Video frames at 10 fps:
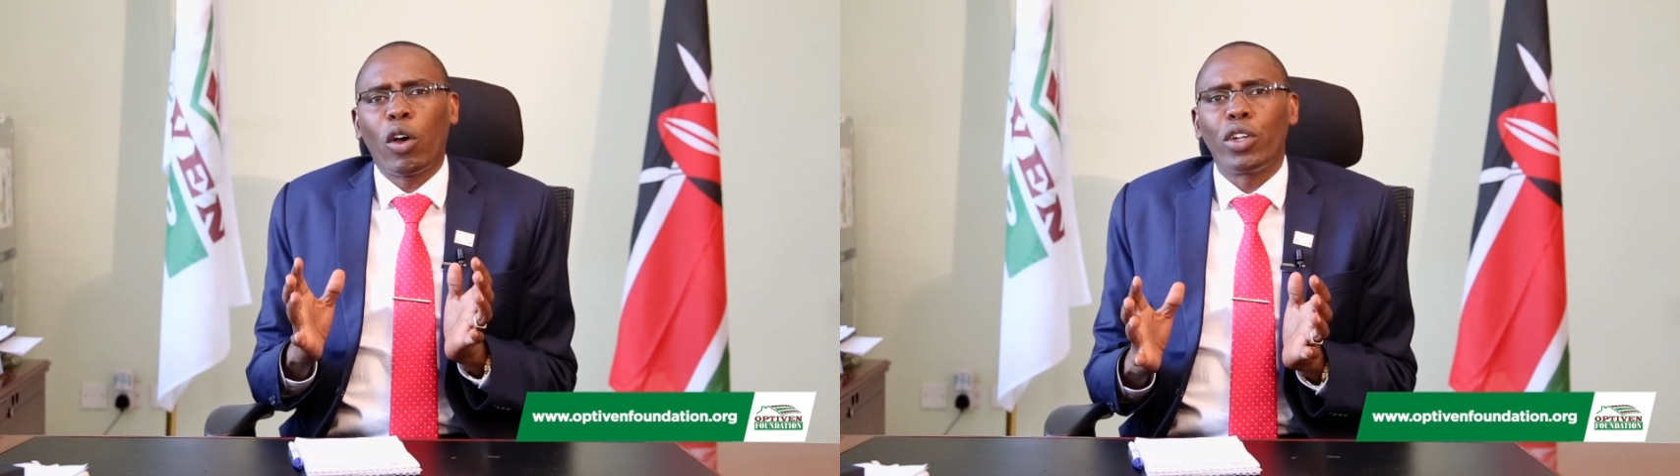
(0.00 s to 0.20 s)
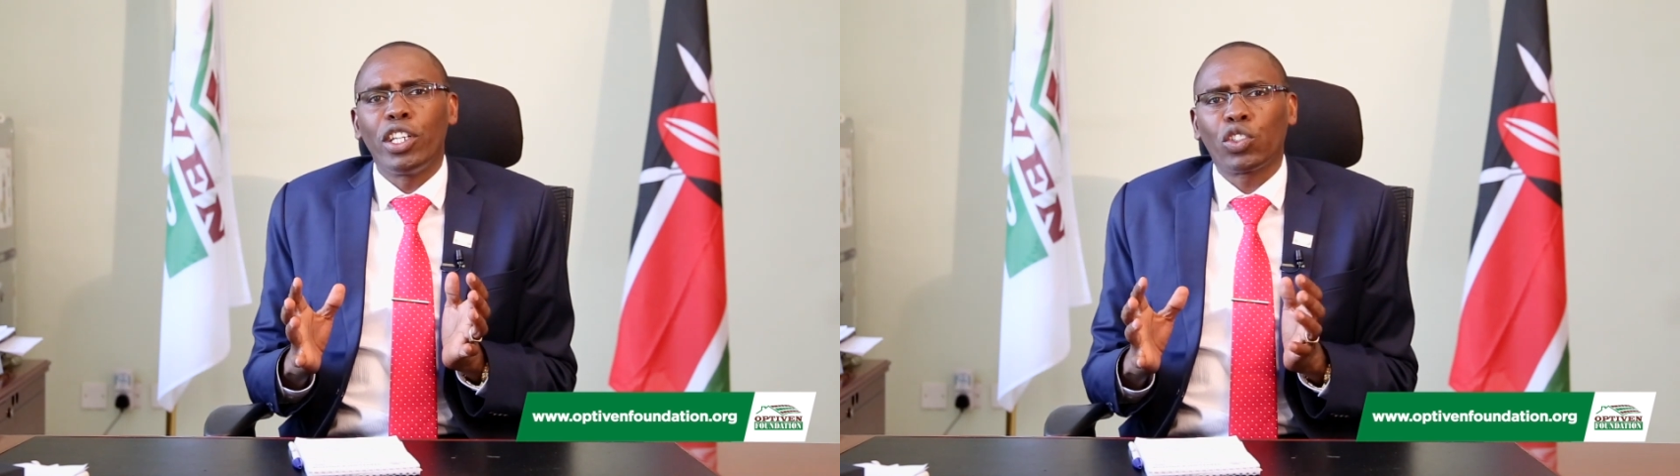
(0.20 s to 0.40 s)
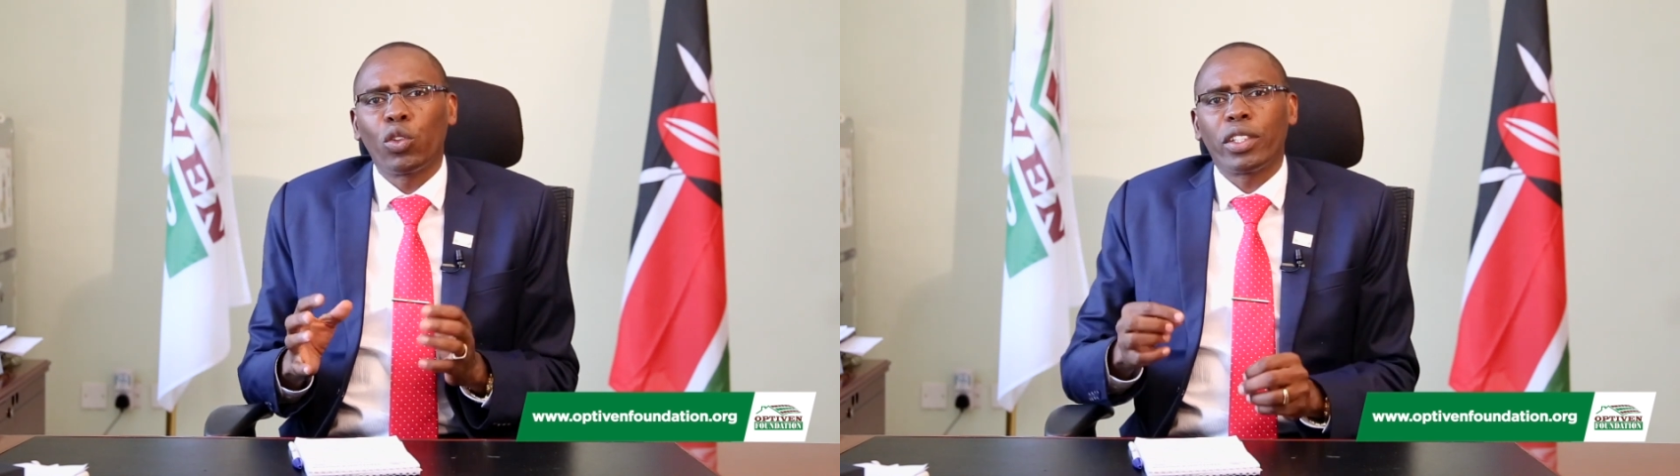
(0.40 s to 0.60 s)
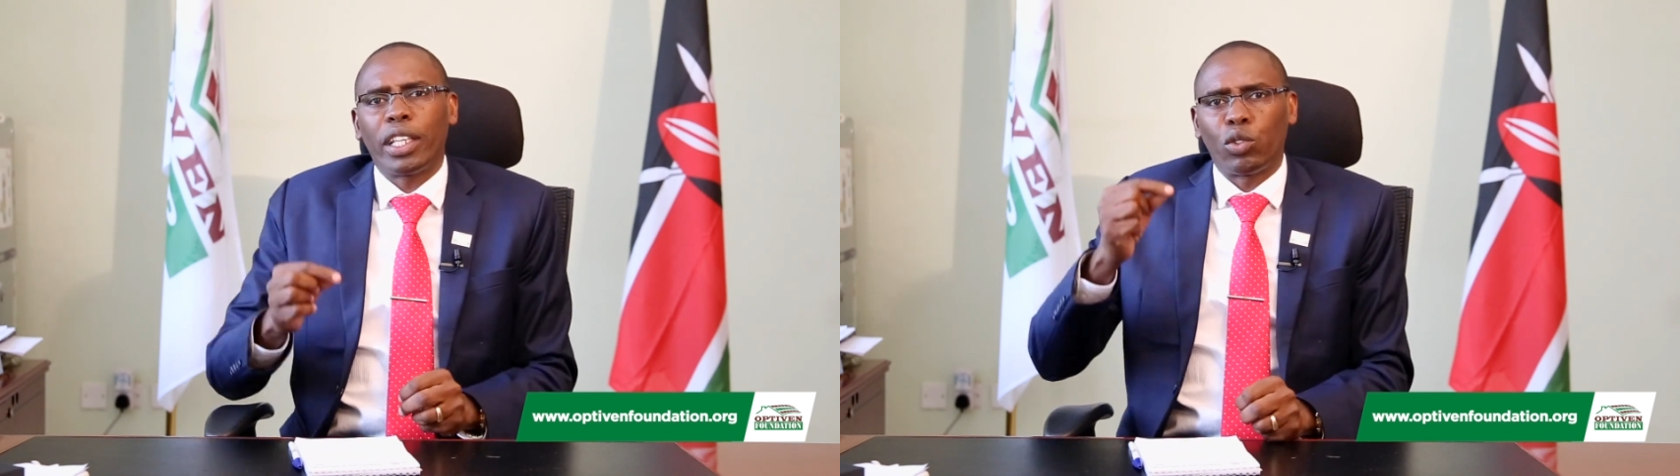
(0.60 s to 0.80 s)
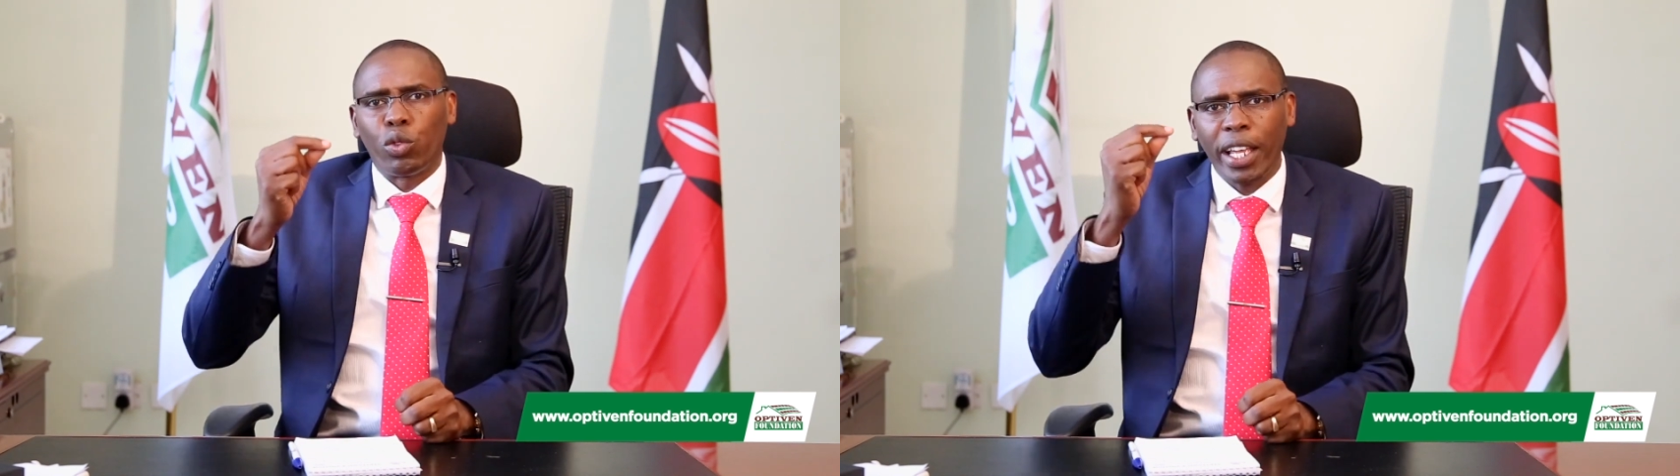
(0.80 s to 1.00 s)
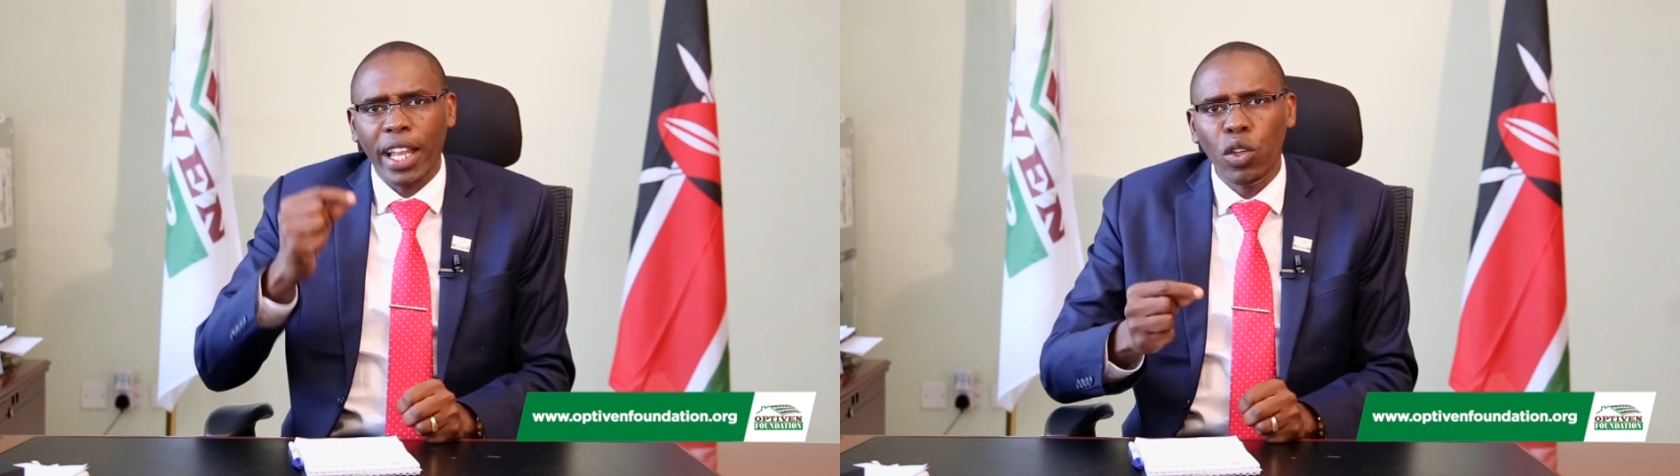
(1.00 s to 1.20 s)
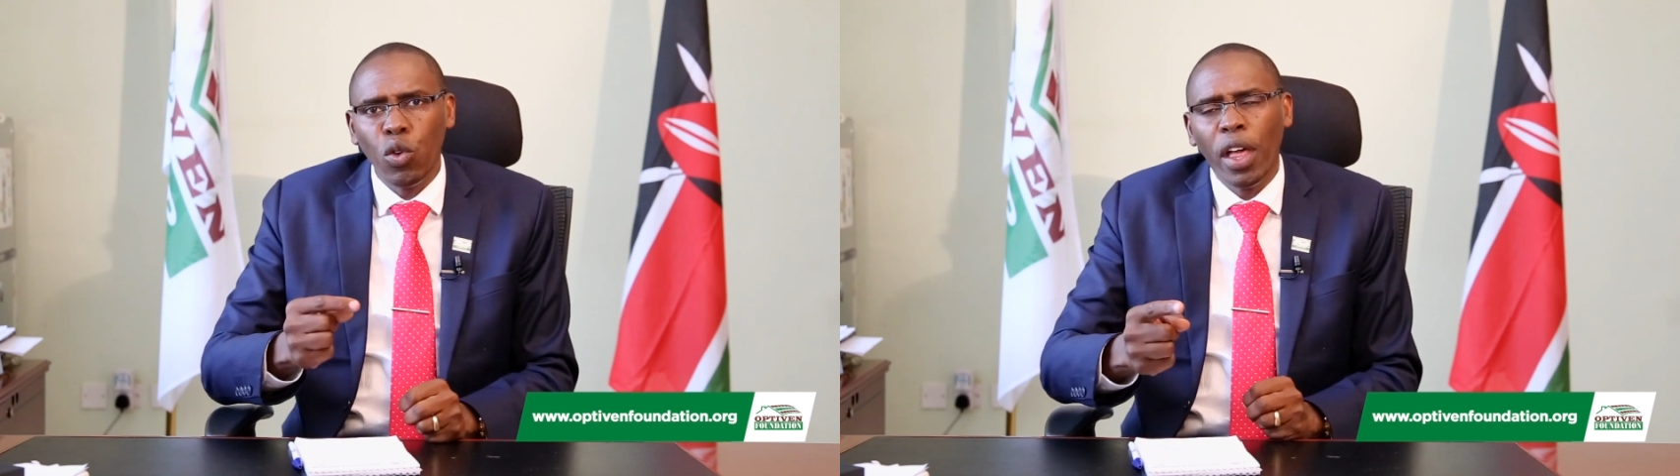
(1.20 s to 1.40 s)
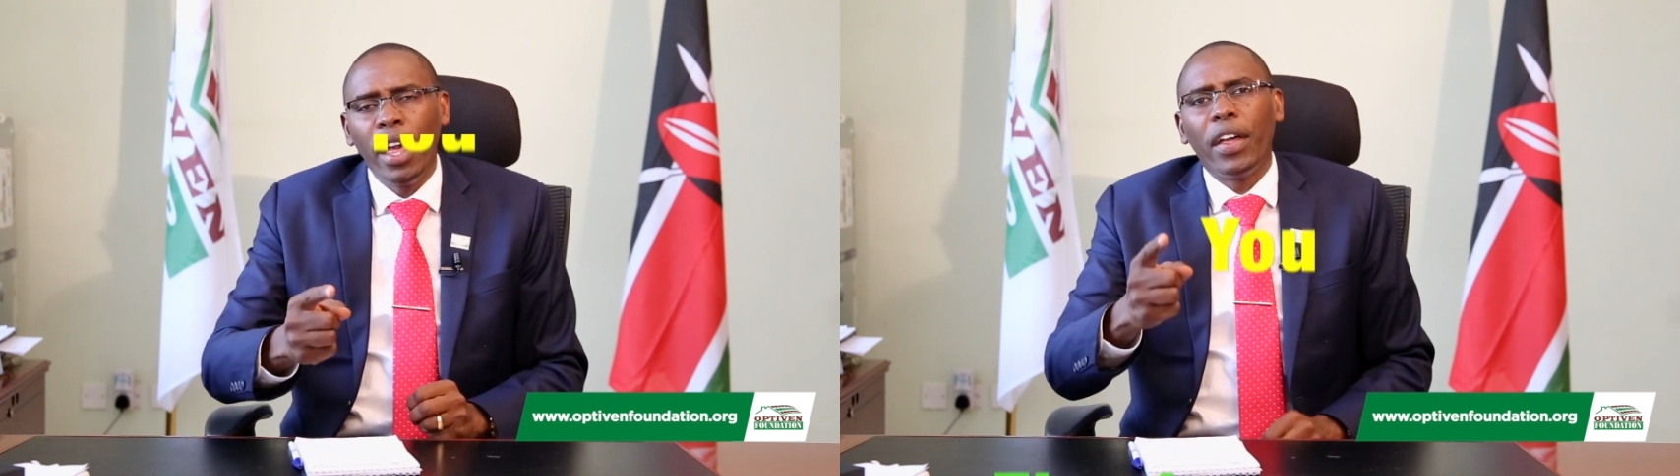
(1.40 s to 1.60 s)
Foundation is to tell
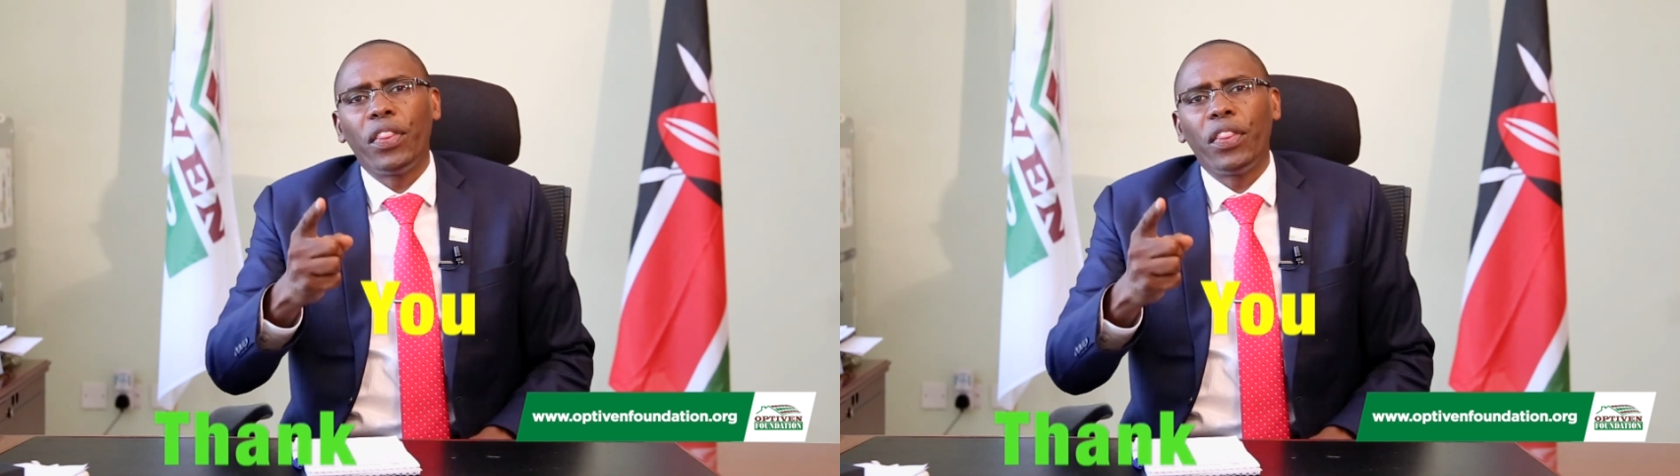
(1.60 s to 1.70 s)
you,